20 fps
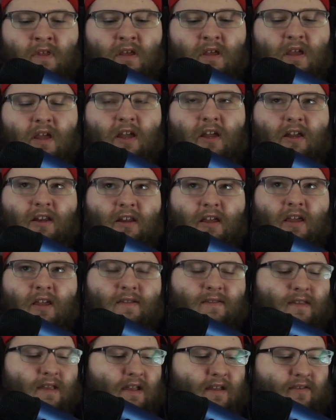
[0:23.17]
and hit
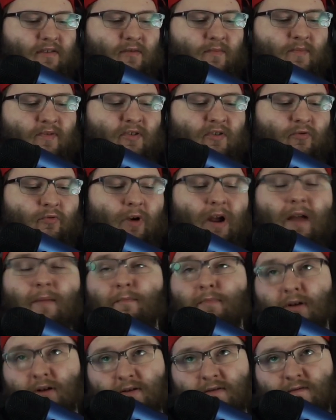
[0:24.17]
that subscribe
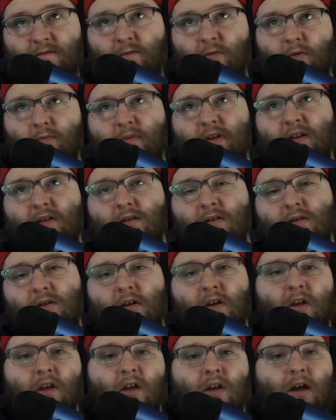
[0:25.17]
button for me,
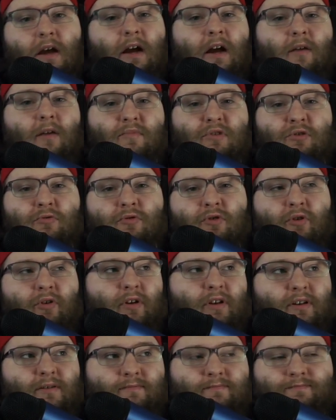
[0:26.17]
um, you
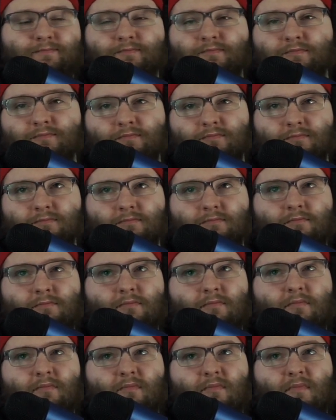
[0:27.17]
could.
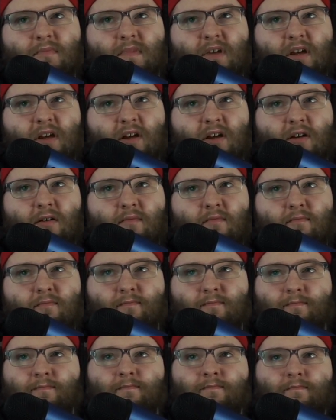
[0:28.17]
Um,
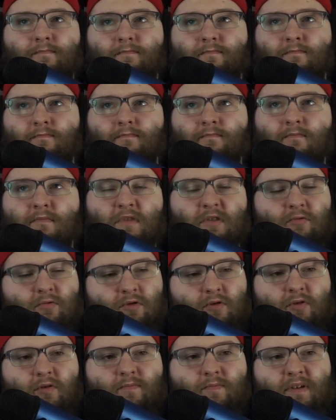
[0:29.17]
you
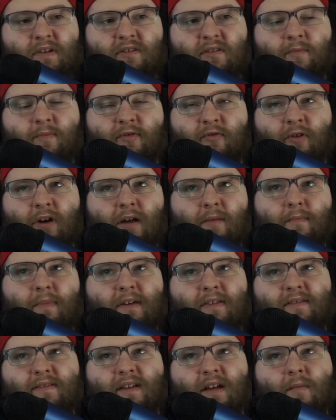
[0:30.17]
could be subscribed by
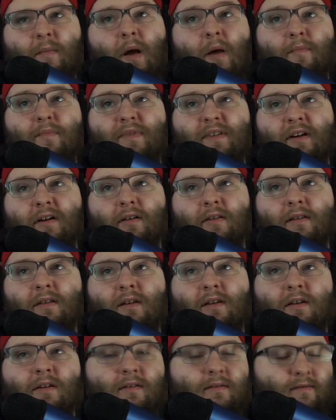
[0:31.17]
the time I'm done
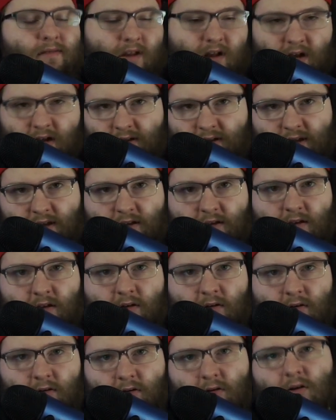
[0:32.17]
talking
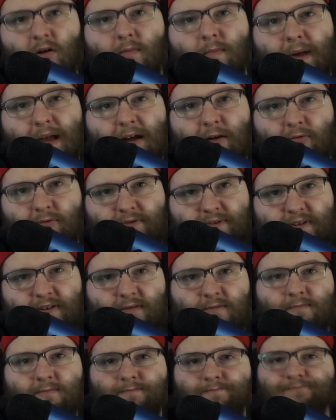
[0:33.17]
about
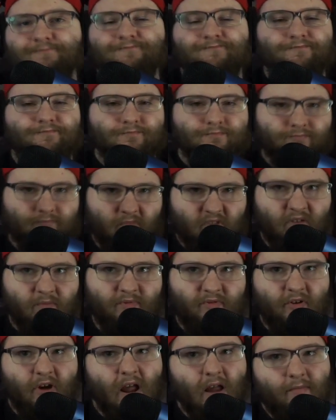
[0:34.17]

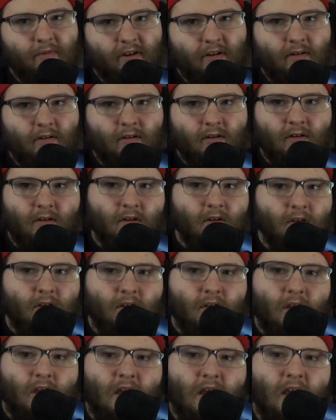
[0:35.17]
subscribing.
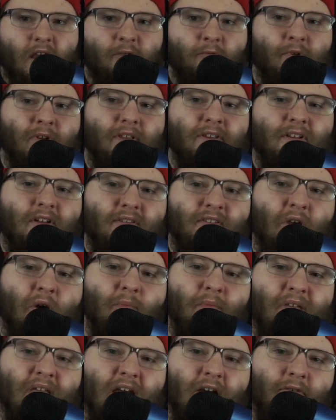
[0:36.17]
Uh, it really does help
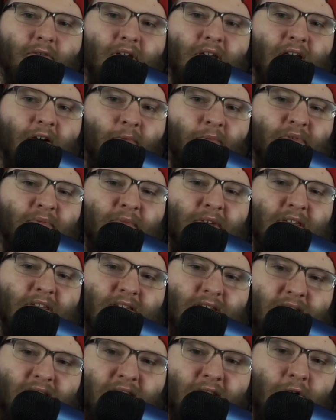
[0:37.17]
me out. It helps me
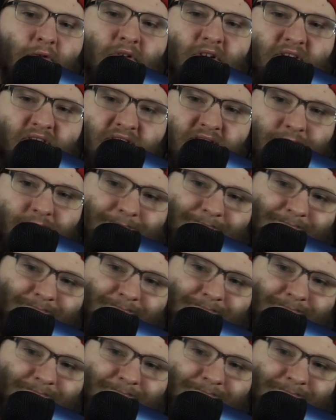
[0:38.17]
get noticed,